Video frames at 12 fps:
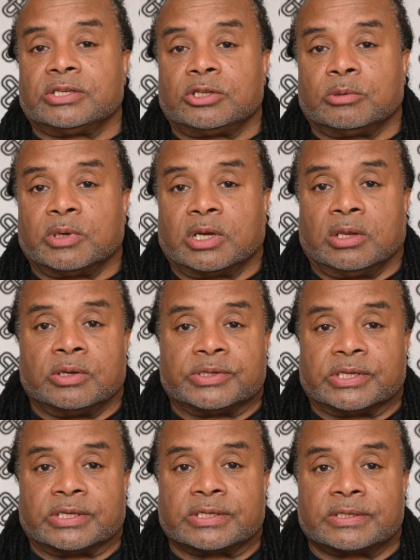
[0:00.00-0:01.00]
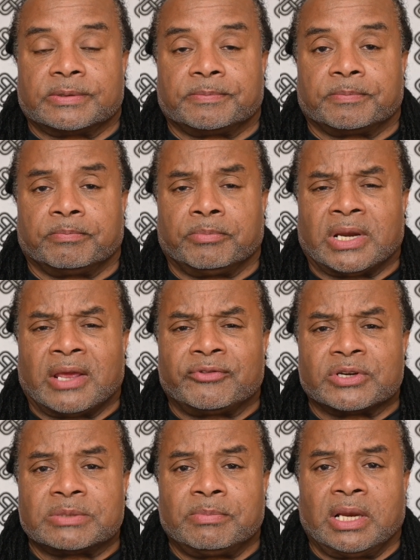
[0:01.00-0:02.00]
tuberculosis, but
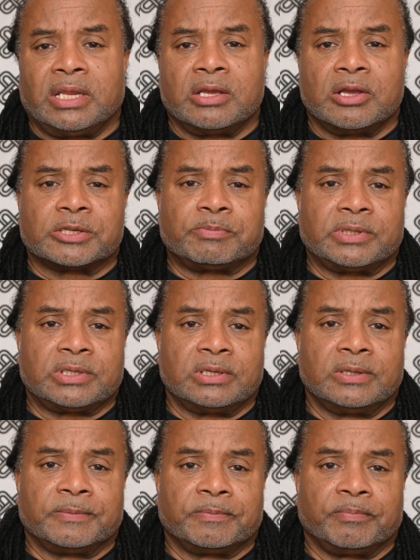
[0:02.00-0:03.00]
after a spell in hospital,